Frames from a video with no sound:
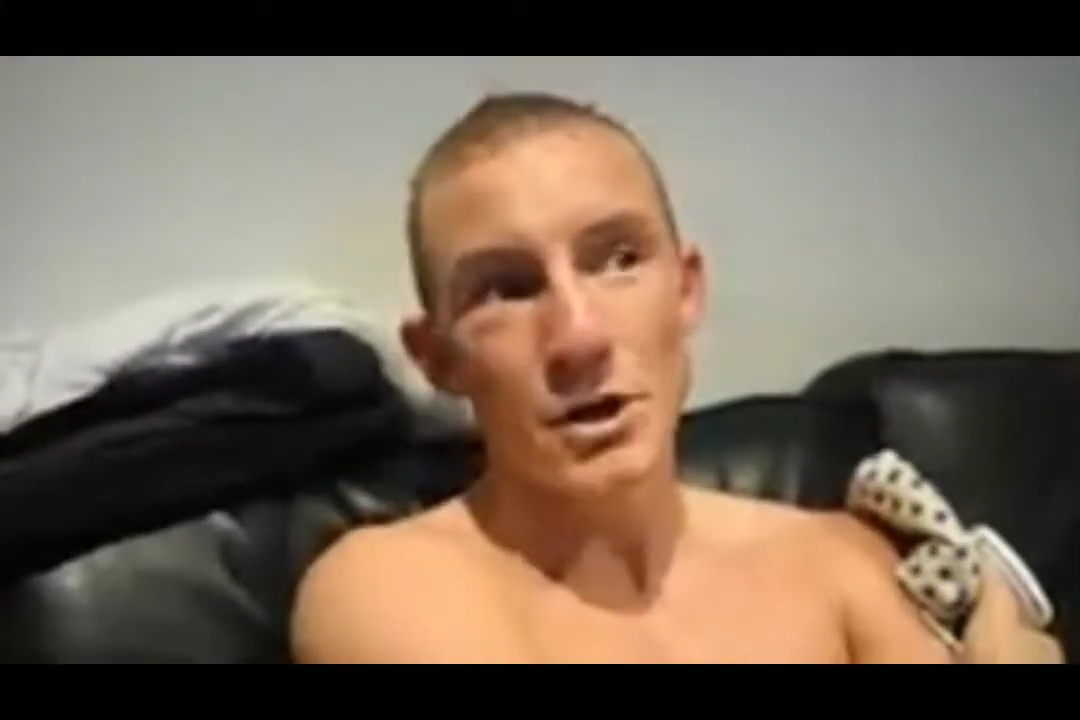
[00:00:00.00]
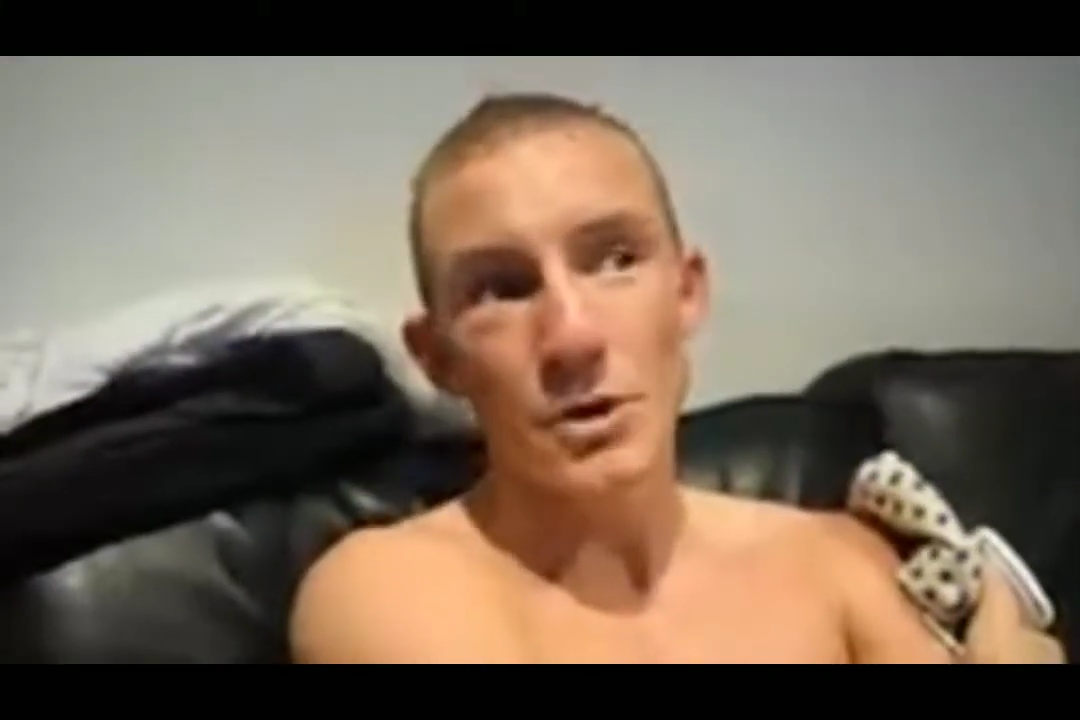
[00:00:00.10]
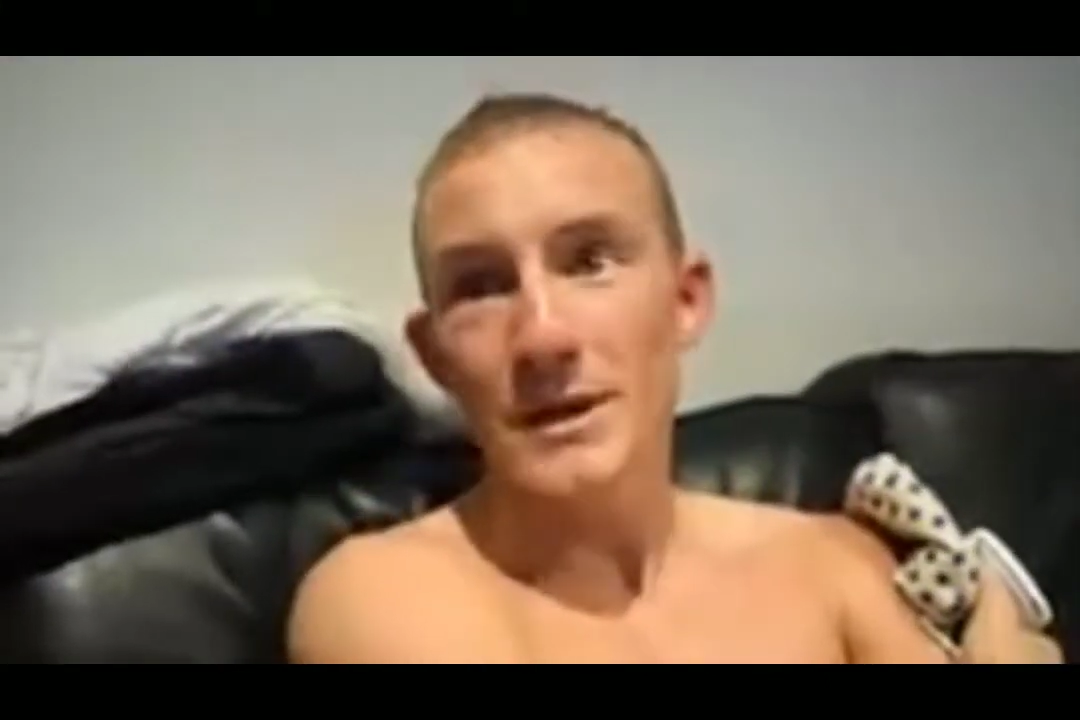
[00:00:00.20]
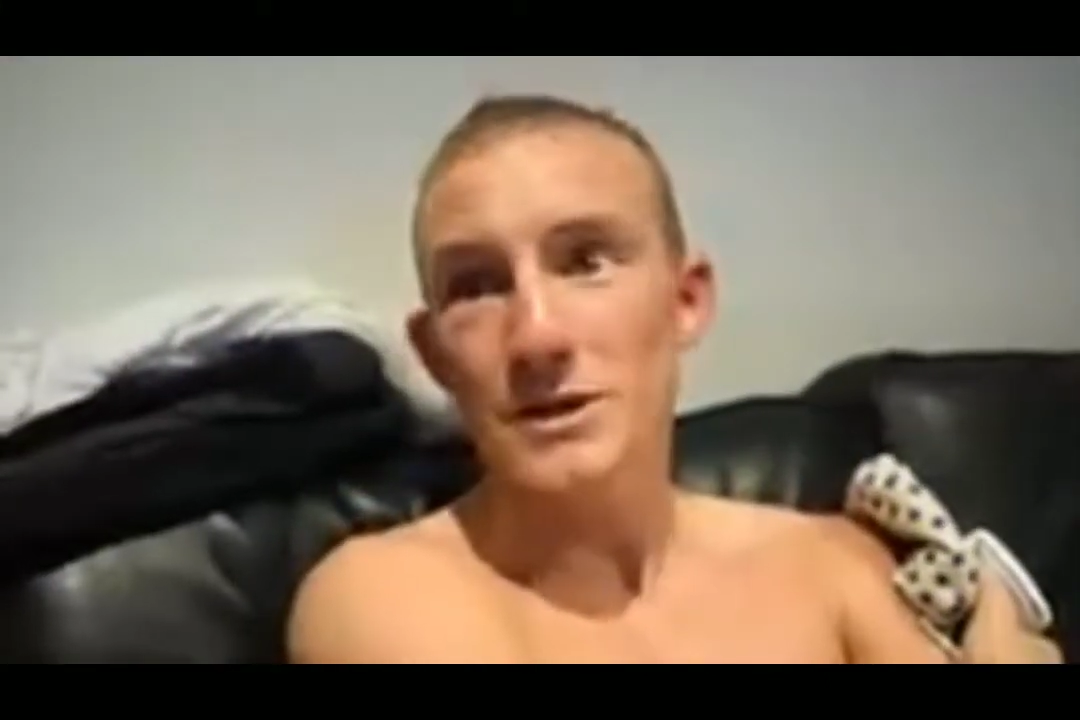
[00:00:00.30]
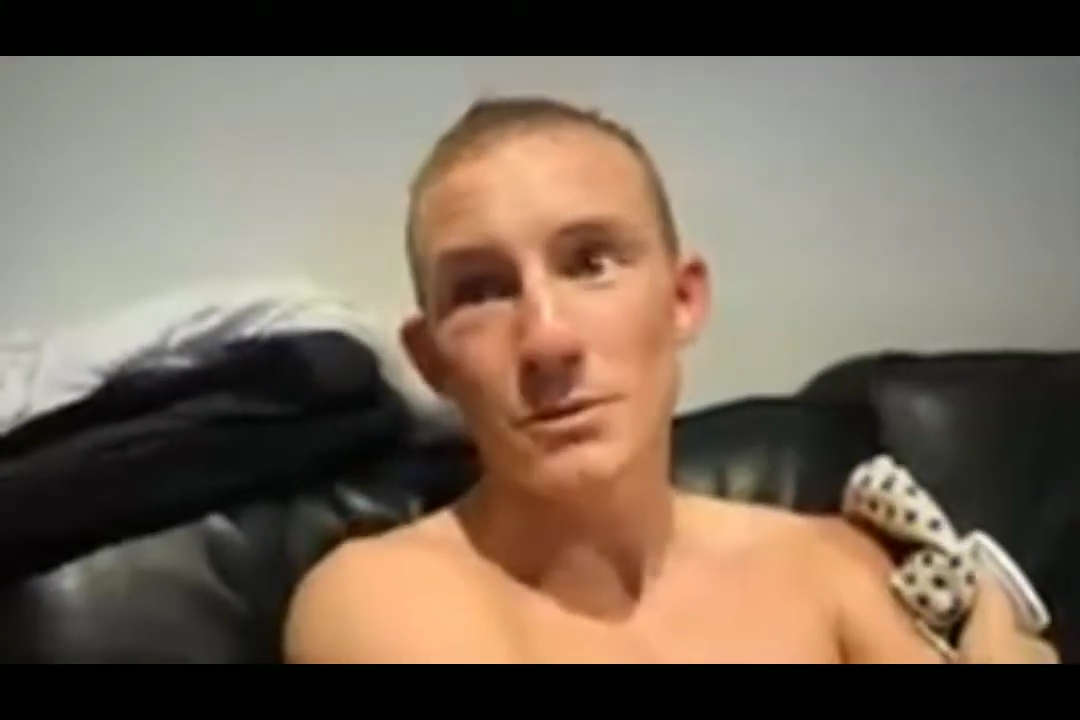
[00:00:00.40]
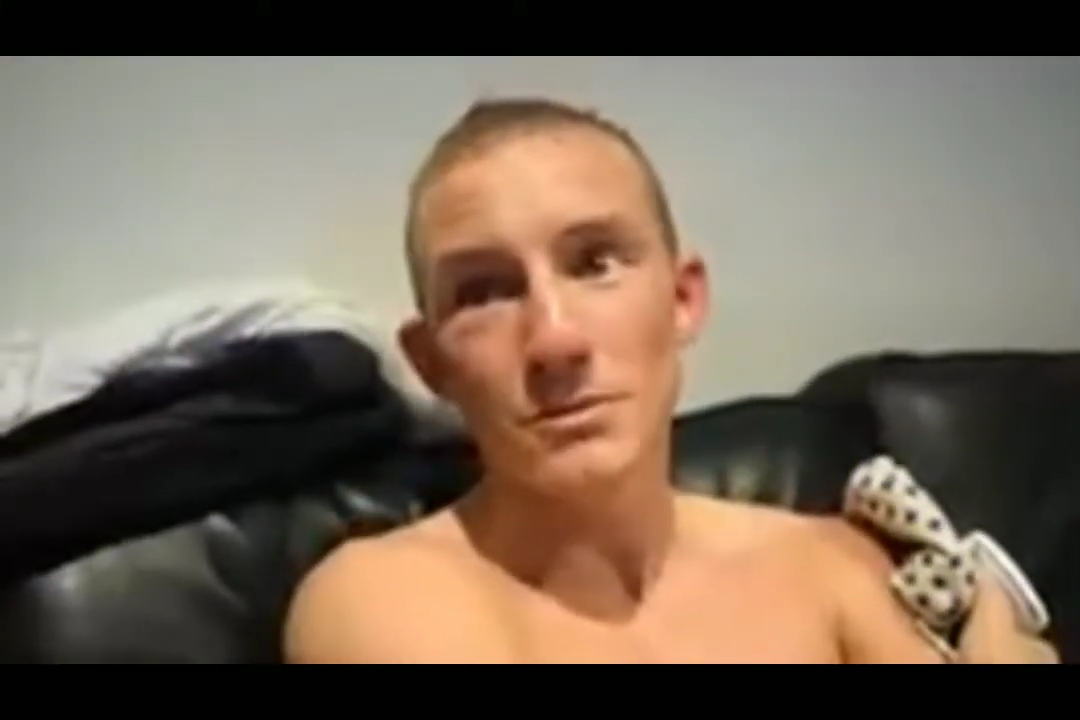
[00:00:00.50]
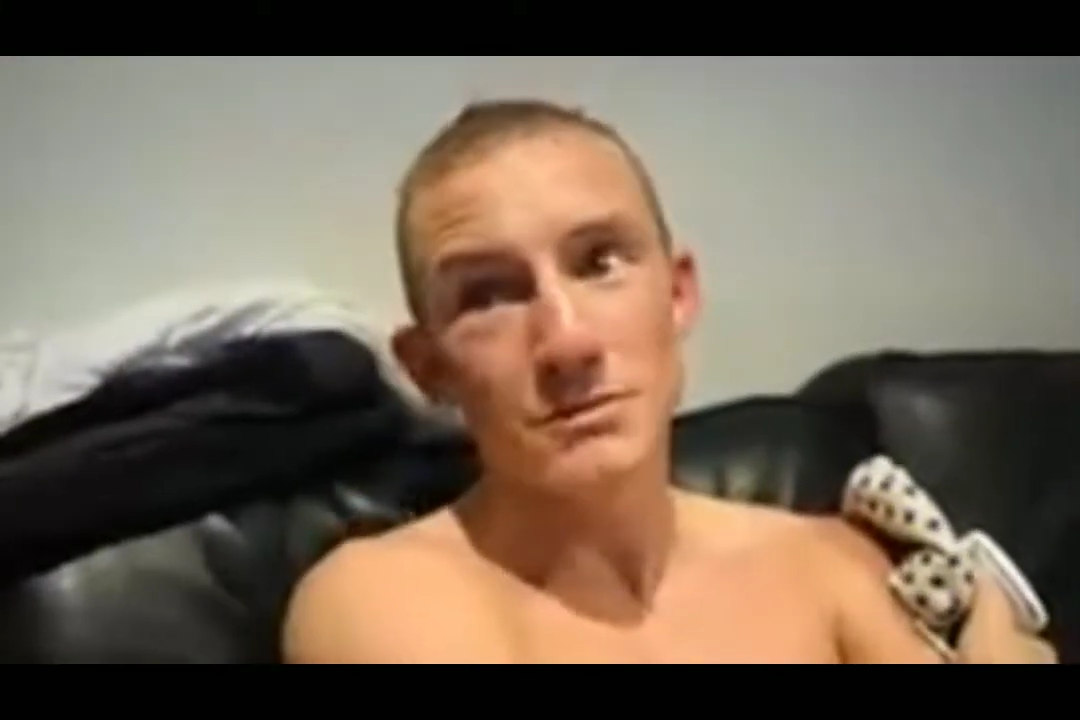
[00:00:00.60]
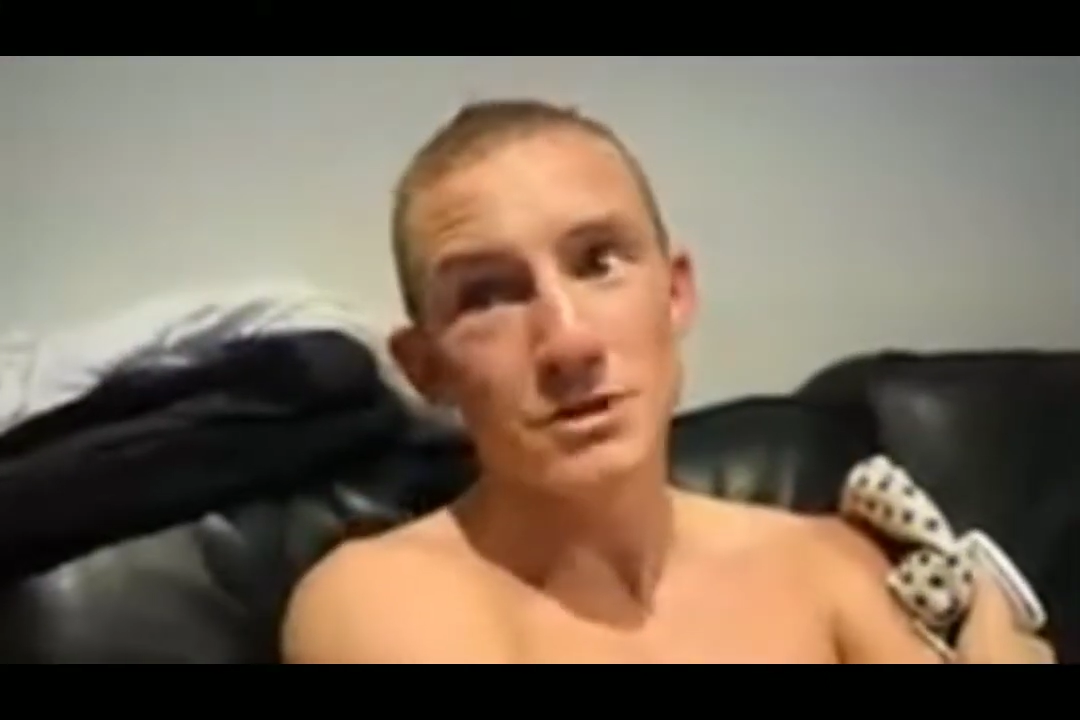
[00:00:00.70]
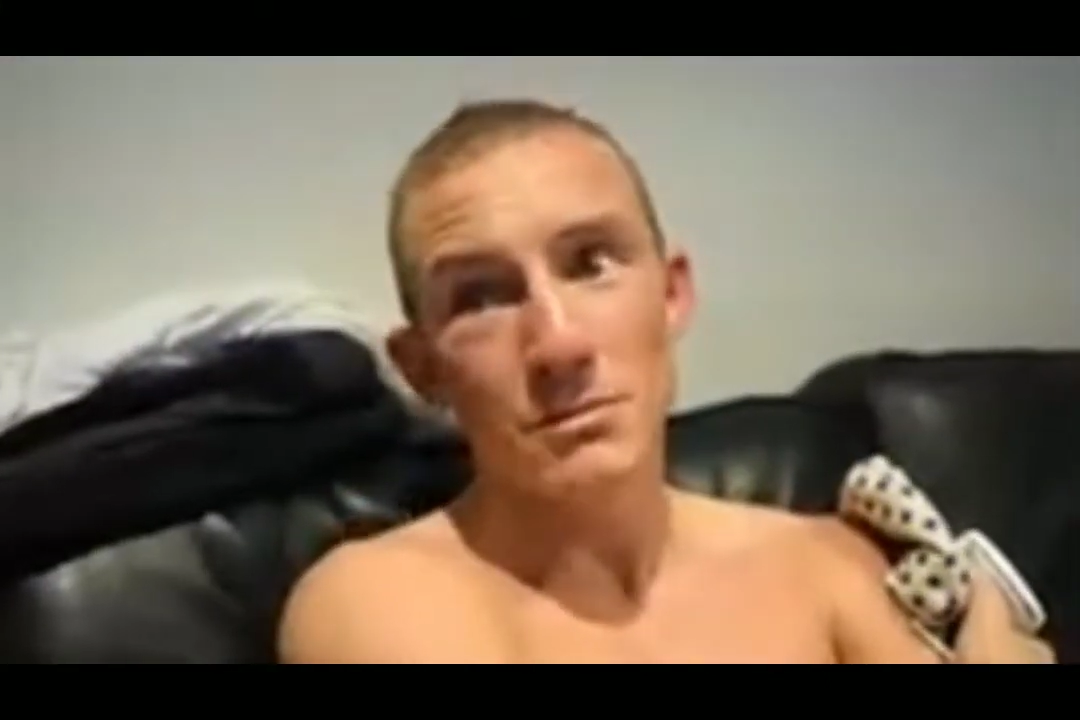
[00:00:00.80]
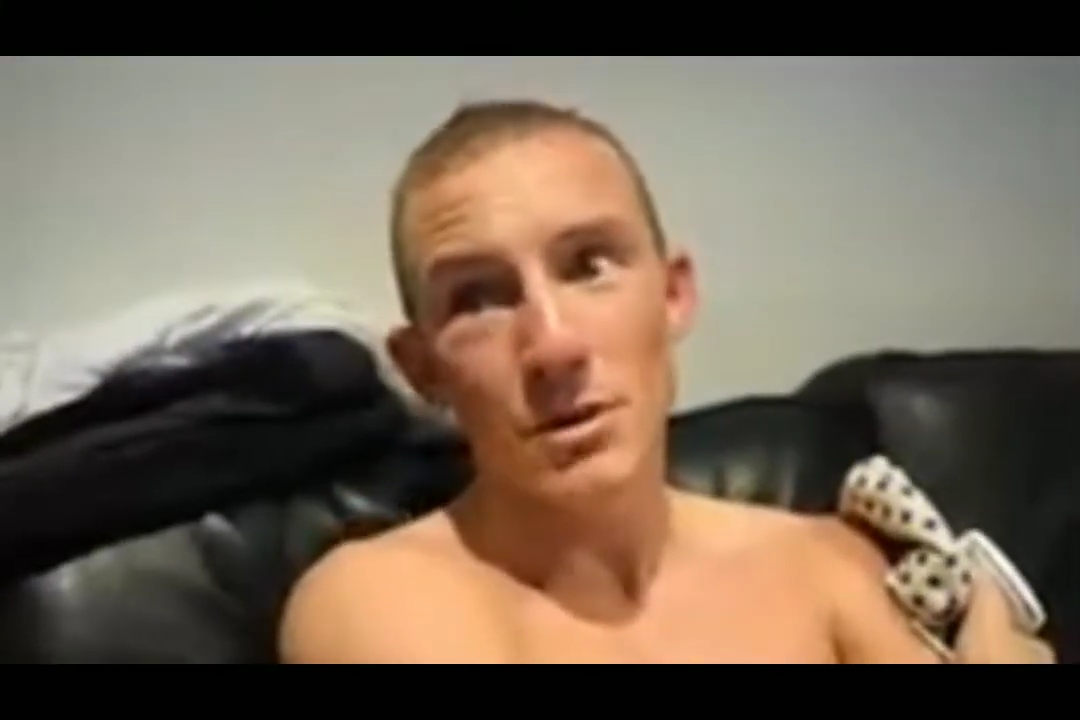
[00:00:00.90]
in a way stopped
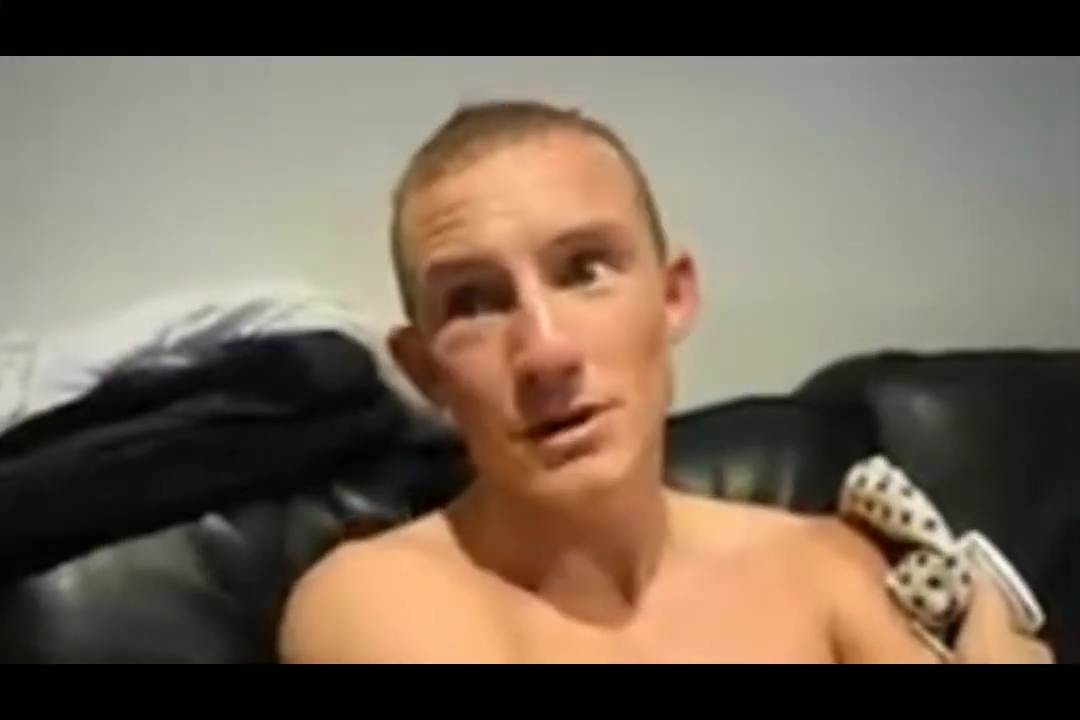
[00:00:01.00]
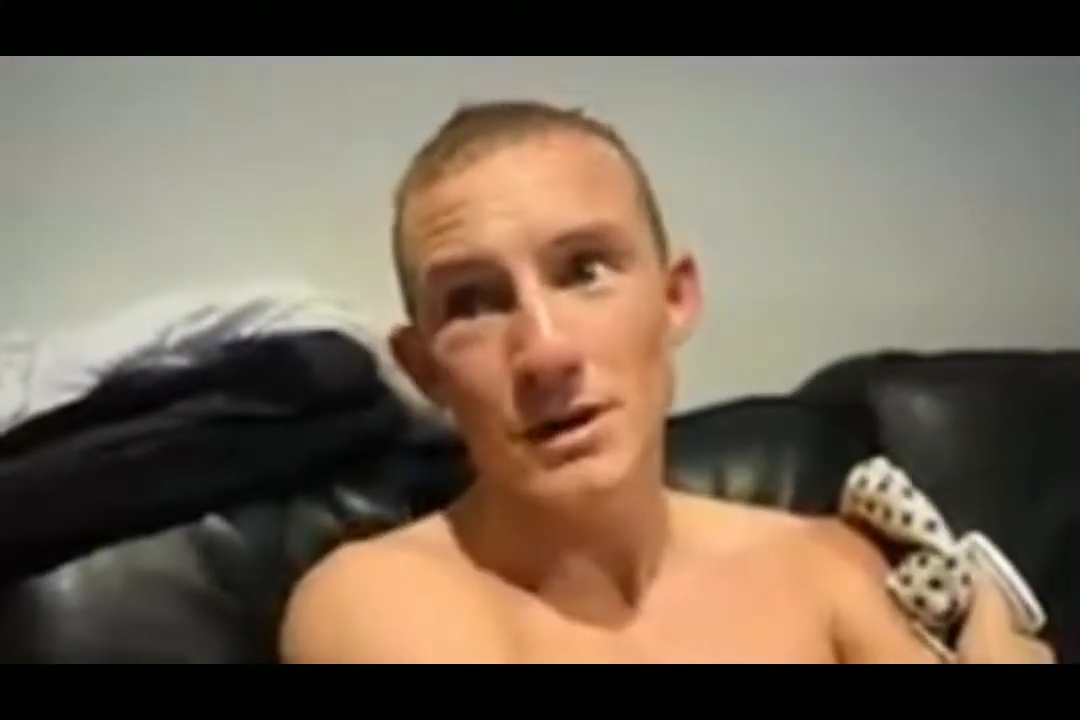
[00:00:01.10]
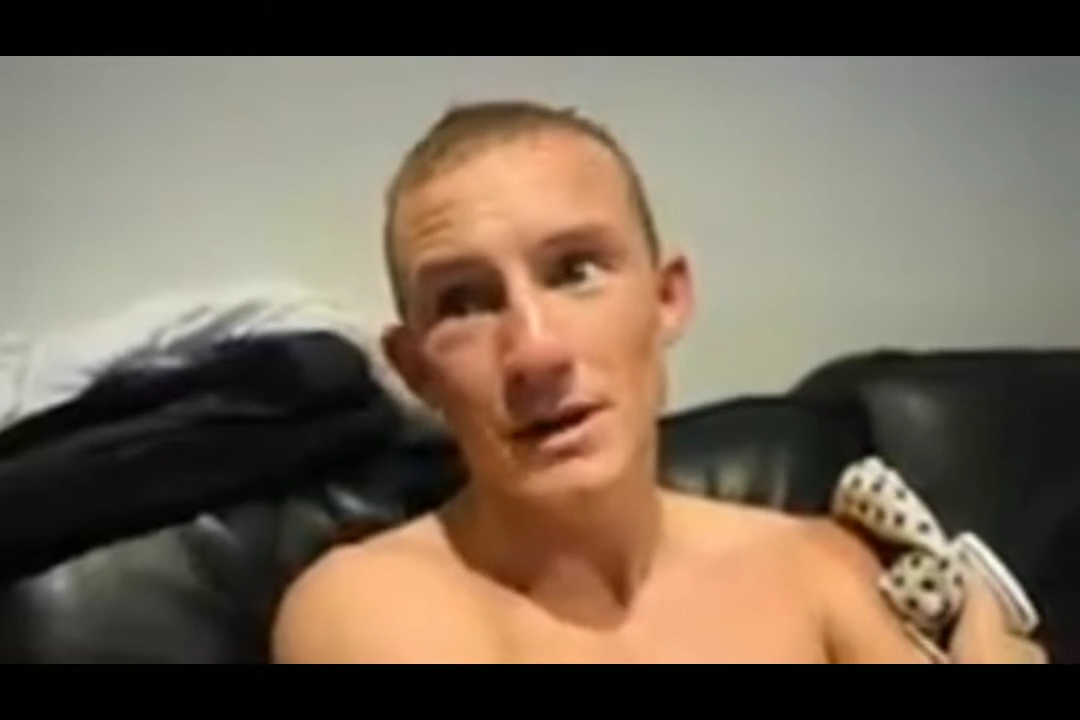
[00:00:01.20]
them to the body.